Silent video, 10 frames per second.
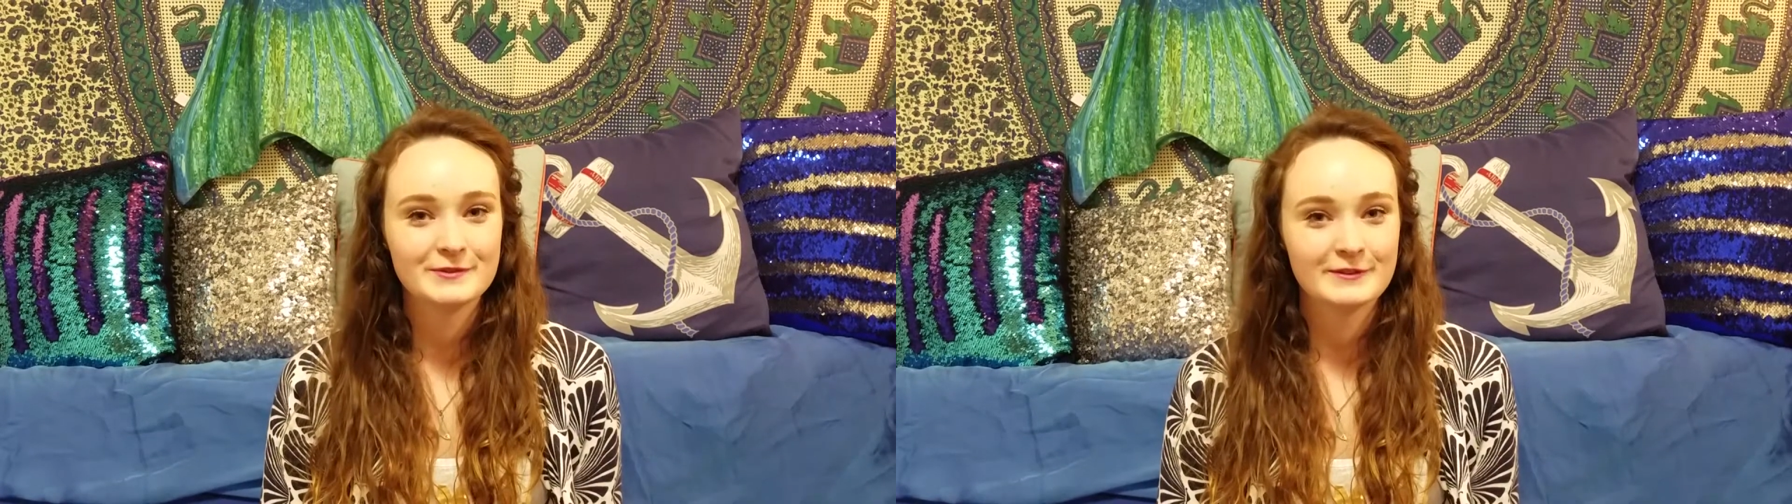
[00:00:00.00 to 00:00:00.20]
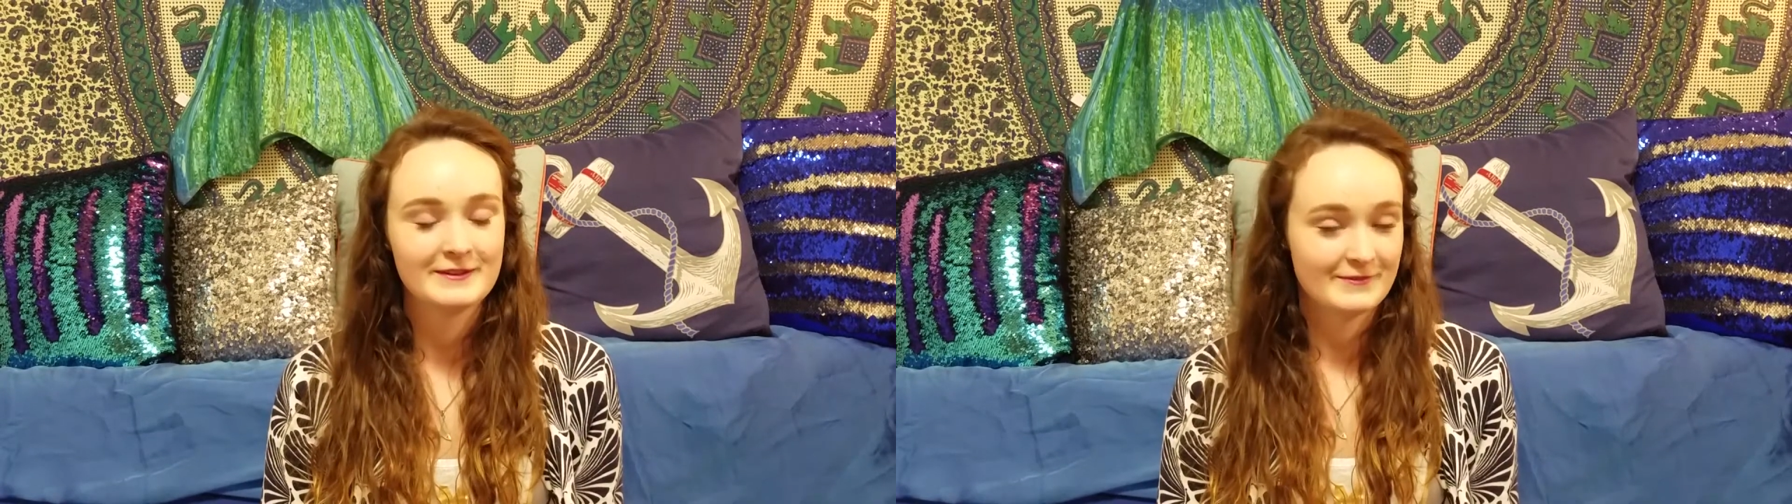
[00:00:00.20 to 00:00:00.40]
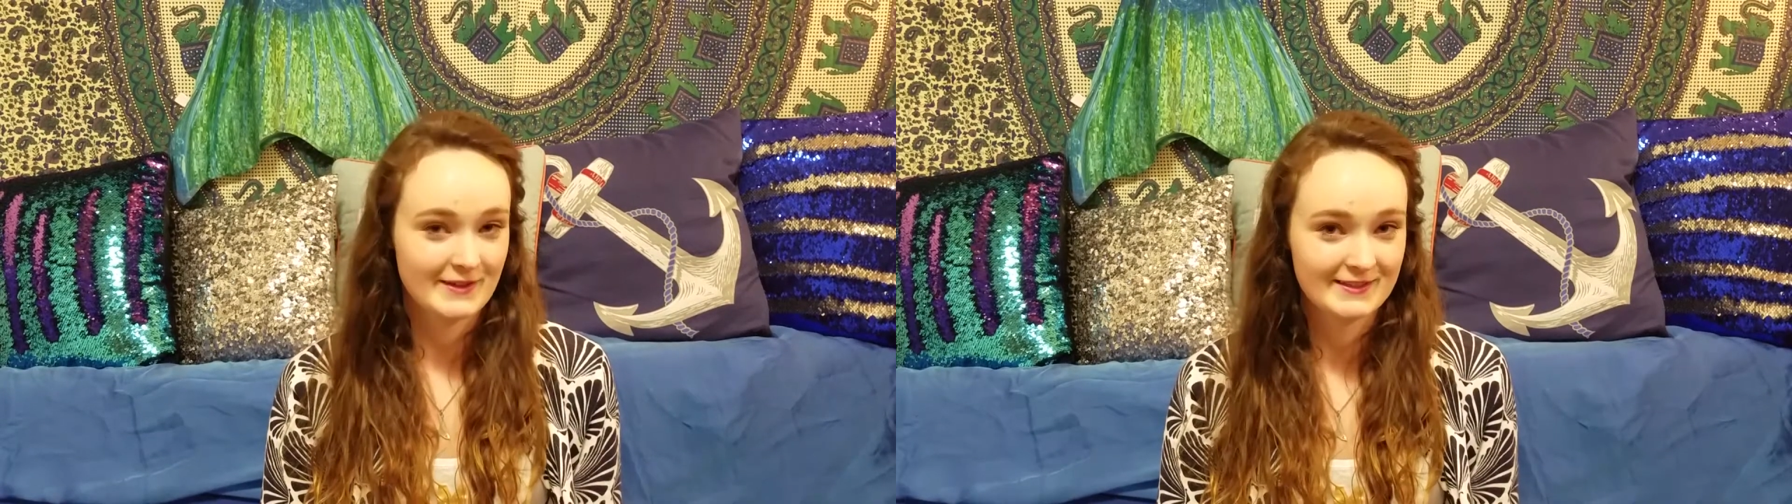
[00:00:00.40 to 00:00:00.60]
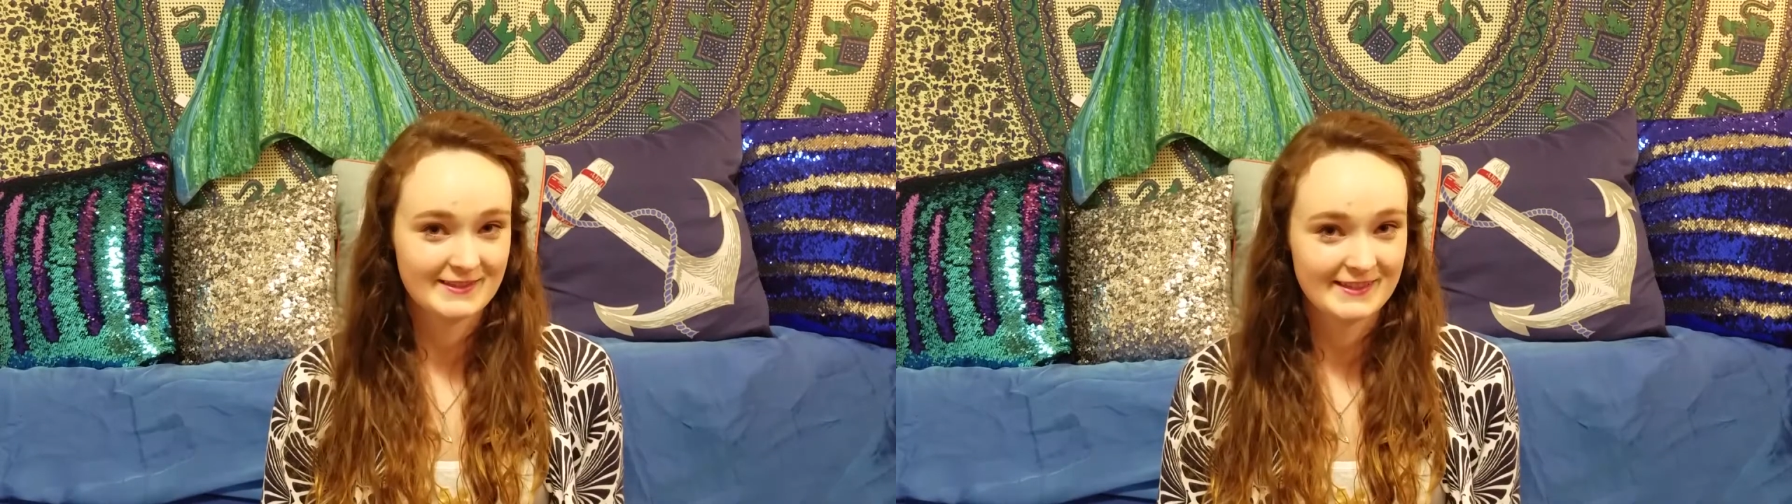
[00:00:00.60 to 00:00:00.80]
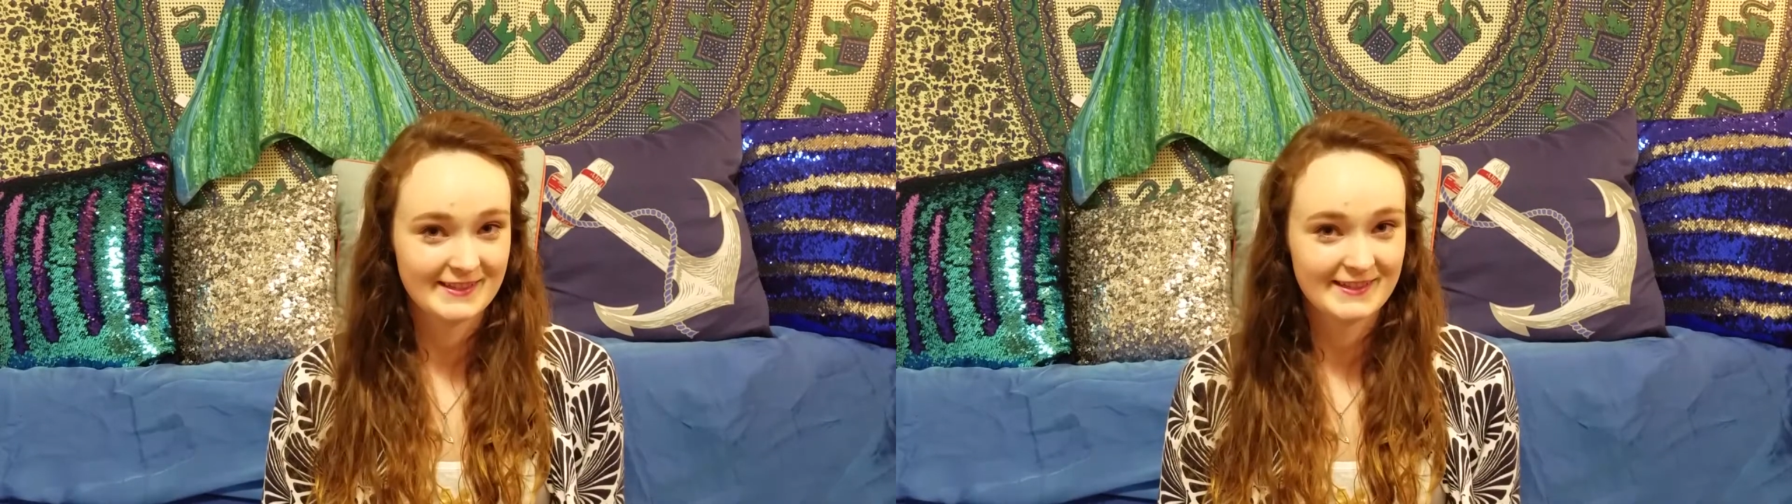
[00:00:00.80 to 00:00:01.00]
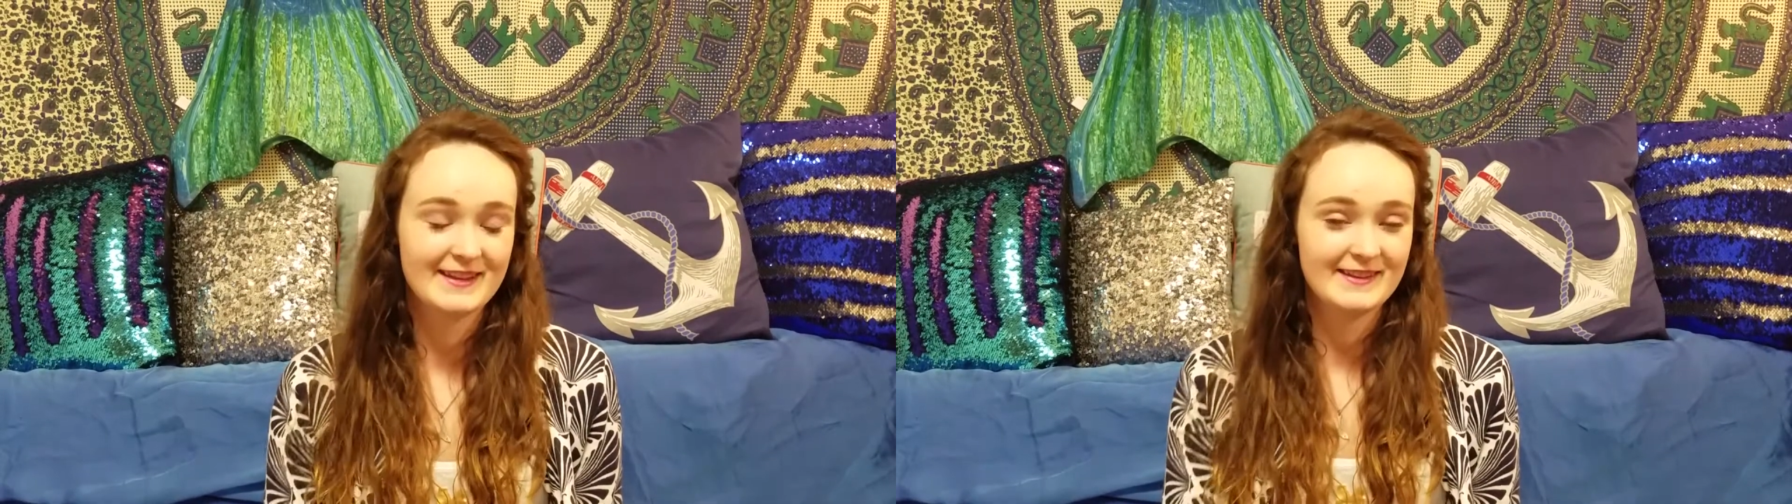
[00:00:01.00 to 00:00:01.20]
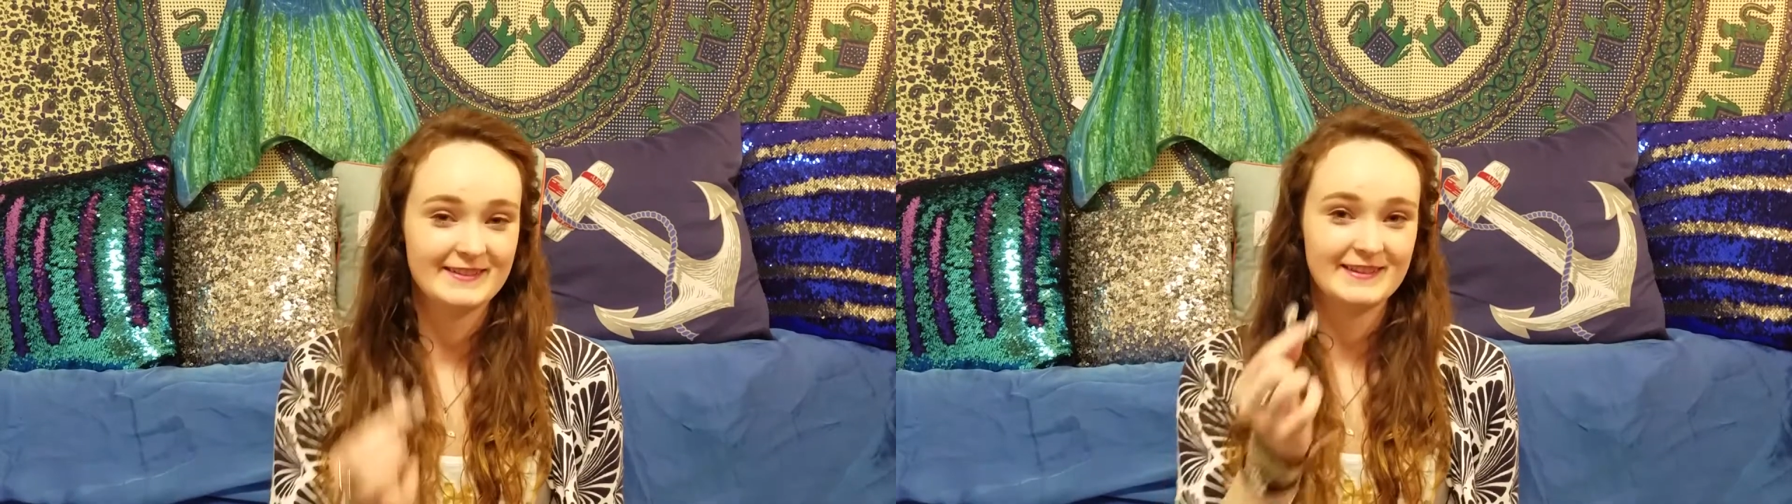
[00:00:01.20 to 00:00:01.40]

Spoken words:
should invest in is